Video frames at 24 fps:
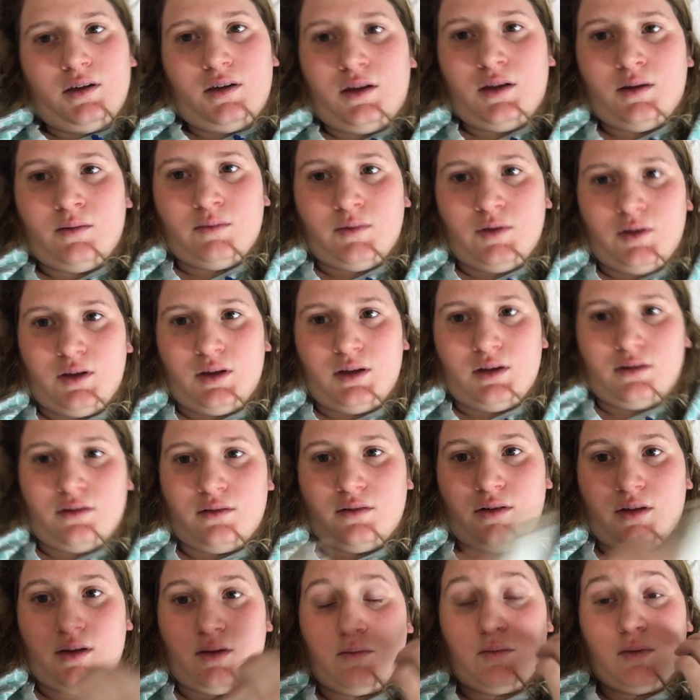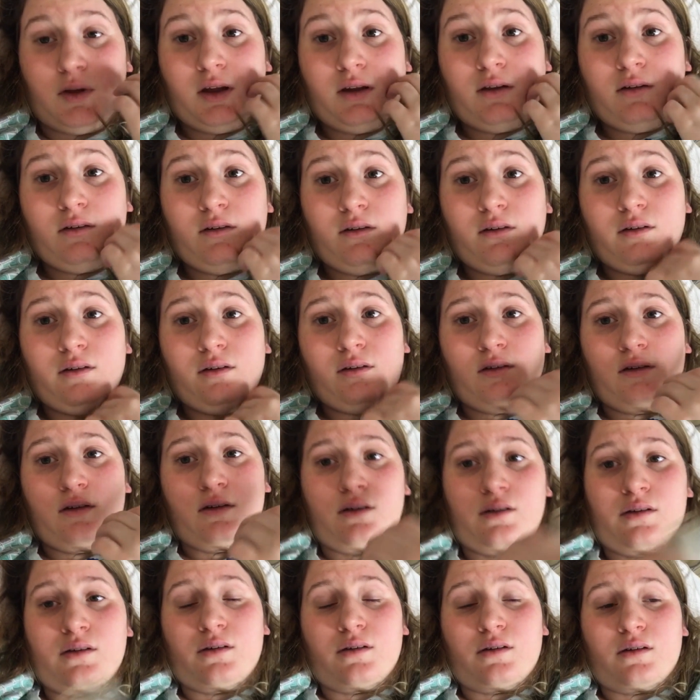I'm looking a lot better.
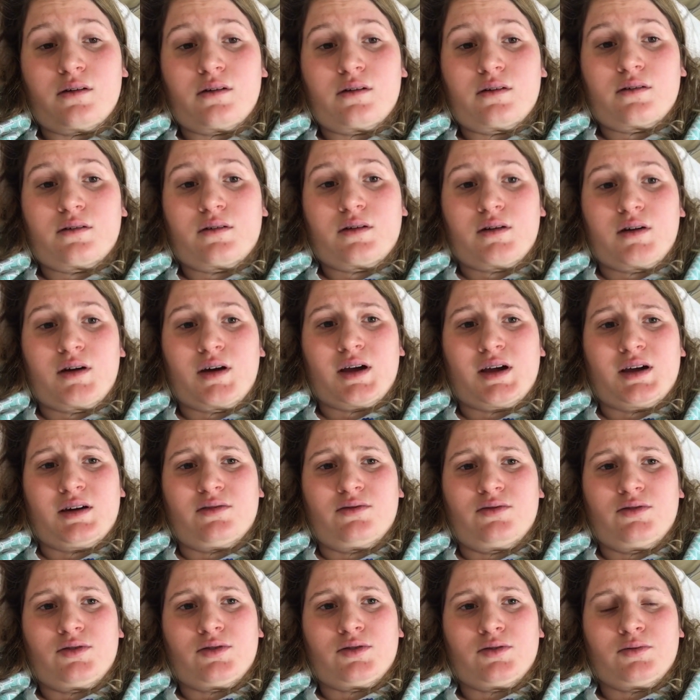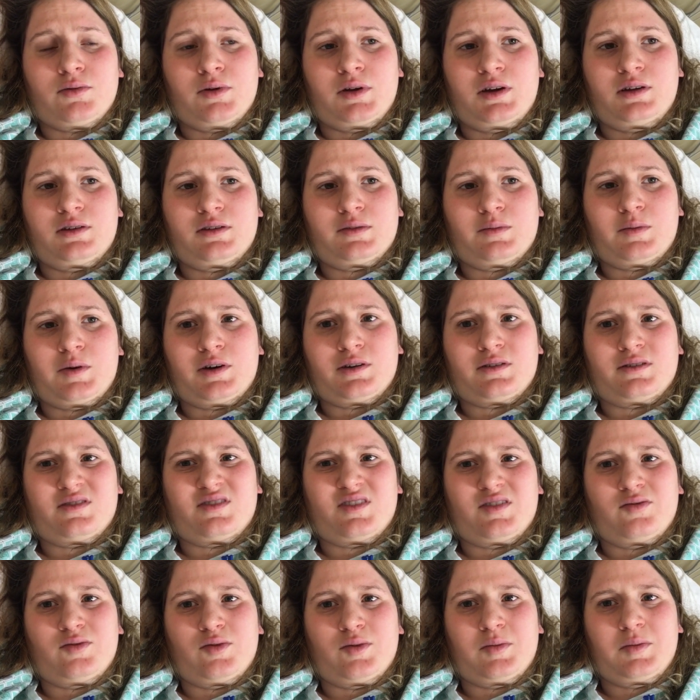I have 3 spots of
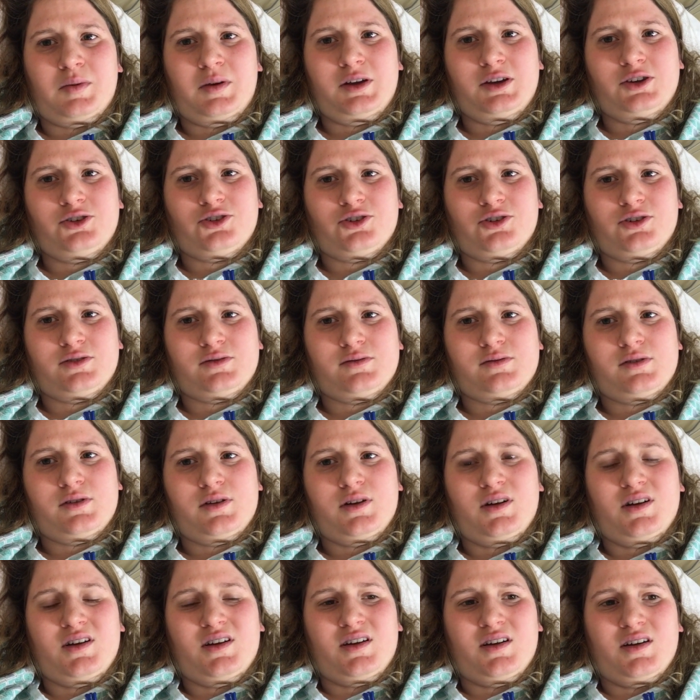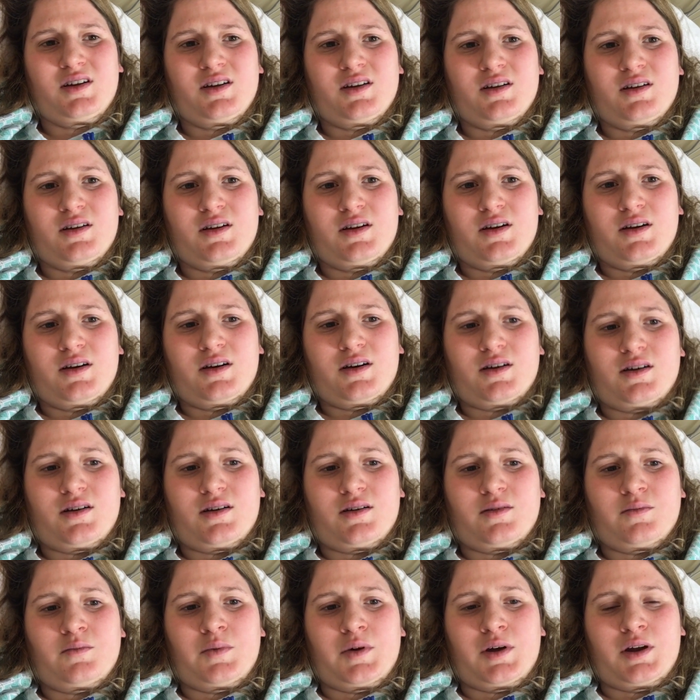inflammation,
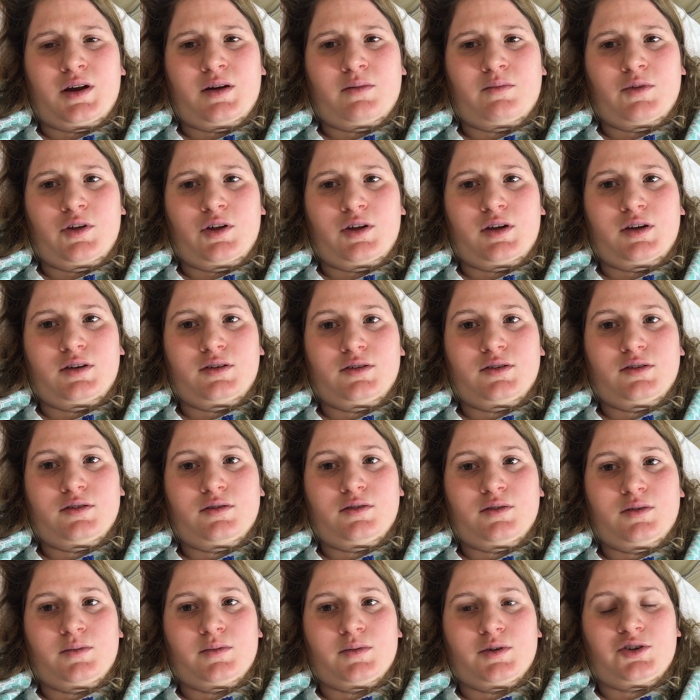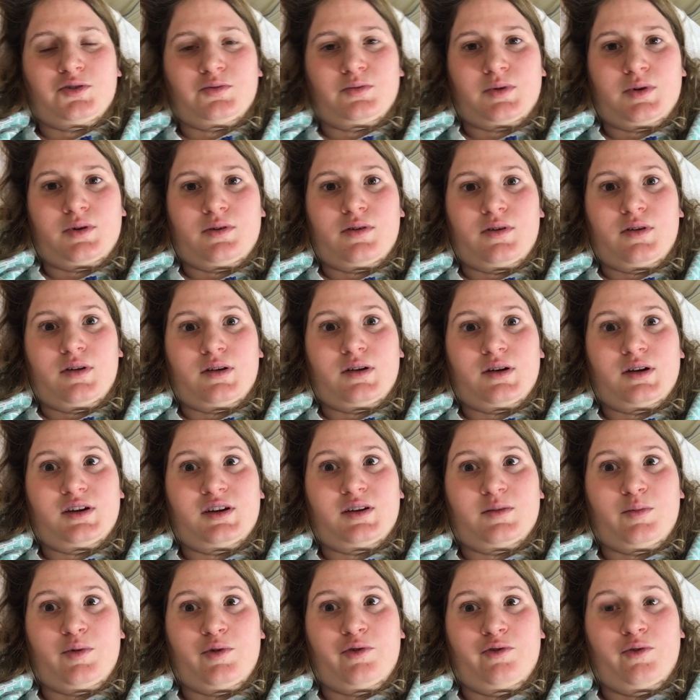but I'm looking so much better than I
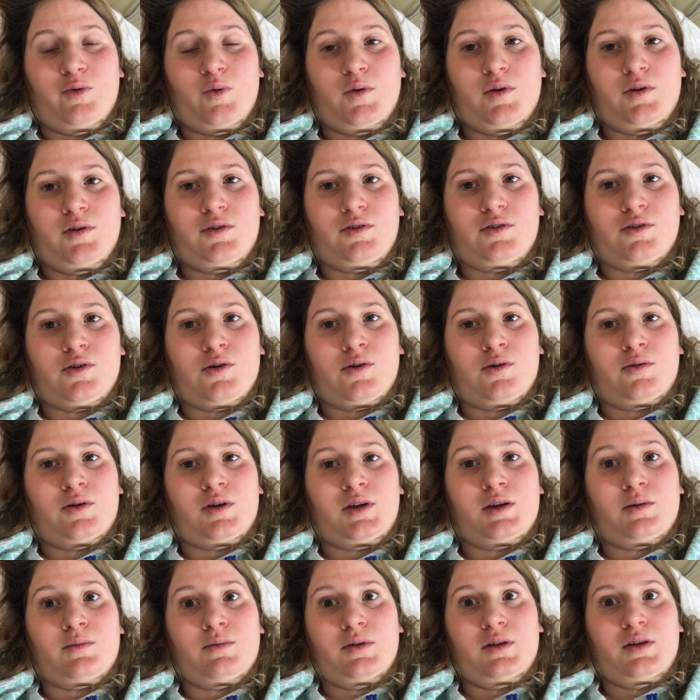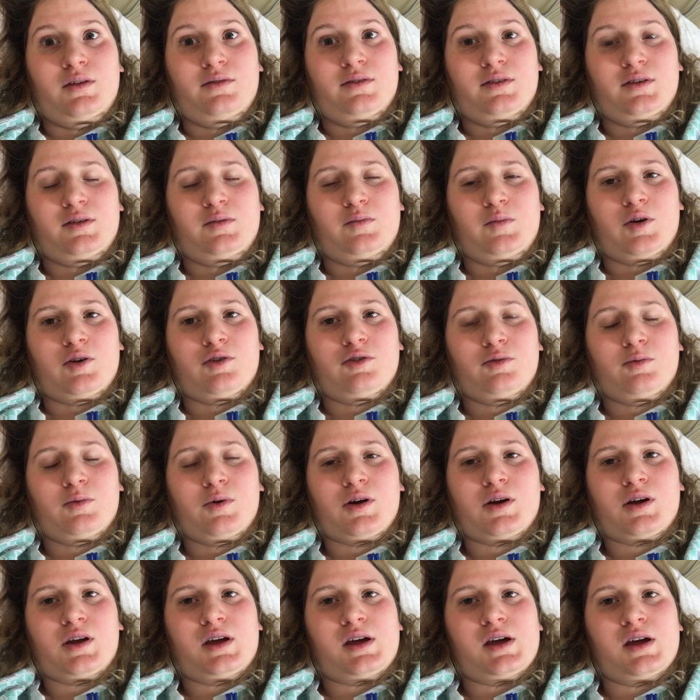did before, so he believes the humor is
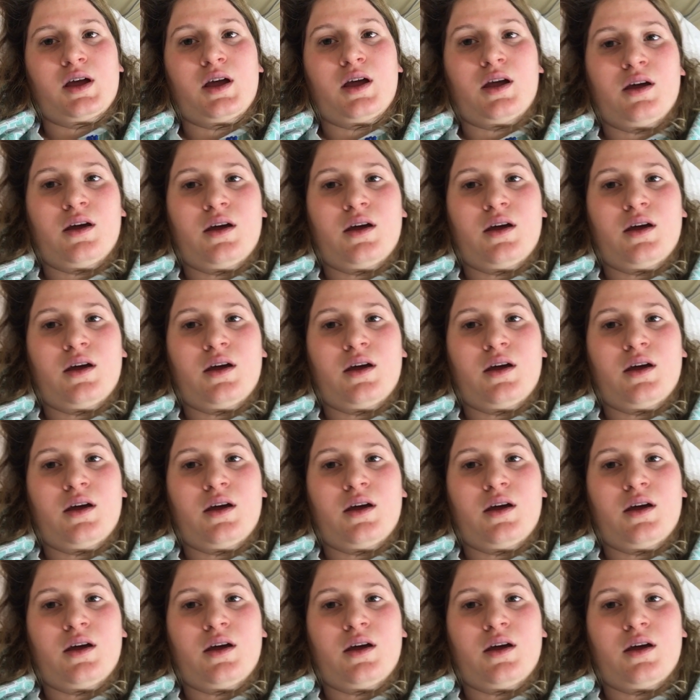working,